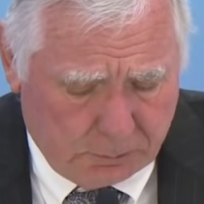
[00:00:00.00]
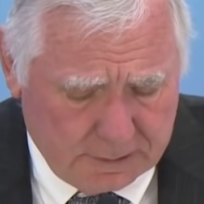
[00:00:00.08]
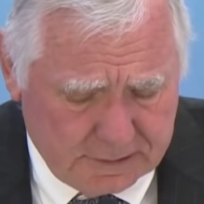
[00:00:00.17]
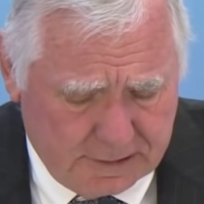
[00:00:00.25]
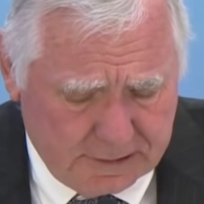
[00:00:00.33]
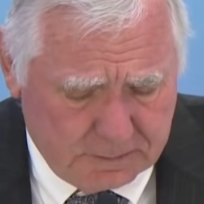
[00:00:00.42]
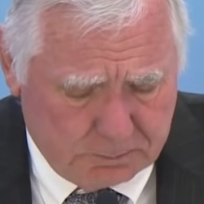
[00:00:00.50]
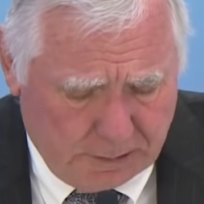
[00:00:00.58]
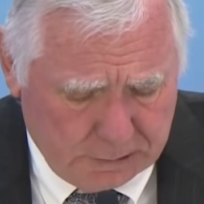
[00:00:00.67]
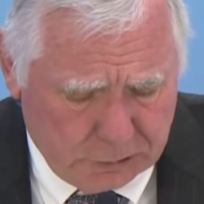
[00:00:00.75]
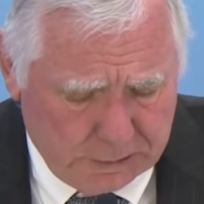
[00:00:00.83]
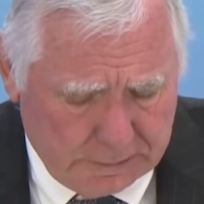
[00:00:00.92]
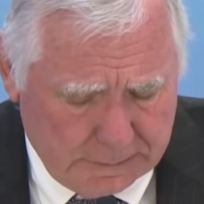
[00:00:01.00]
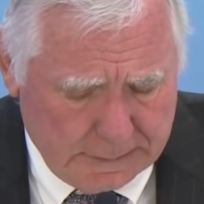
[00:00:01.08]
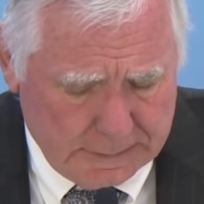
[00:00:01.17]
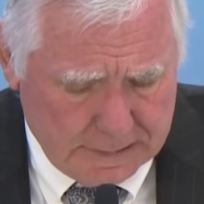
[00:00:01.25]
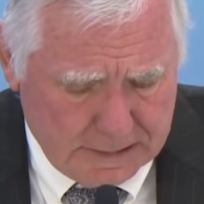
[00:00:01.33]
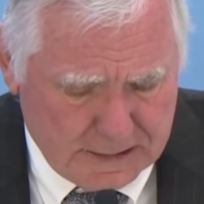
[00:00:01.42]
president's budget
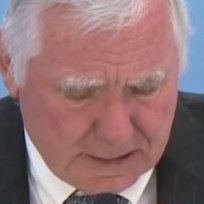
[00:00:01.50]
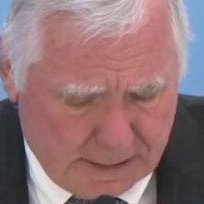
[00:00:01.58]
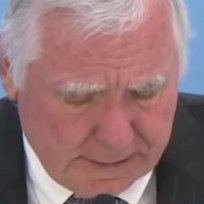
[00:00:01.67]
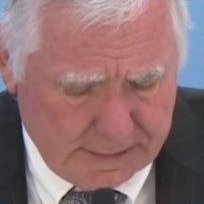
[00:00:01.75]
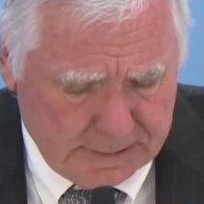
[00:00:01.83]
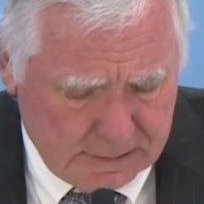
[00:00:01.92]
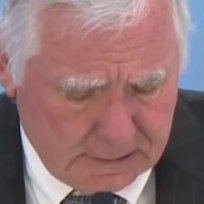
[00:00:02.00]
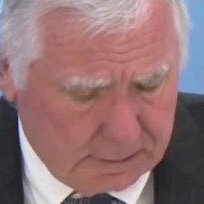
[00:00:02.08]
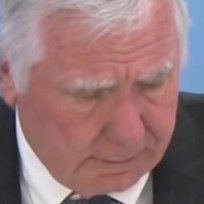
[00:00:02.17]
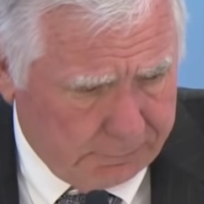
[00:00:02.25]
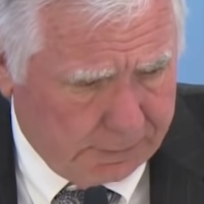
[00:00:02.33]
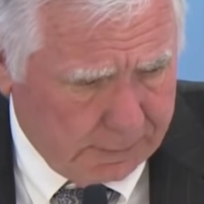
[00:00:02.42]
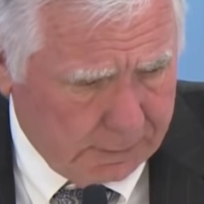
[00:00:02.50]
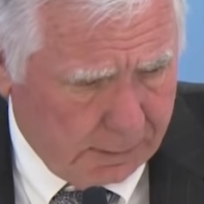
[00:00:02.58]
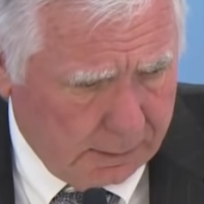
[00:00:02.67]
is not insignificant.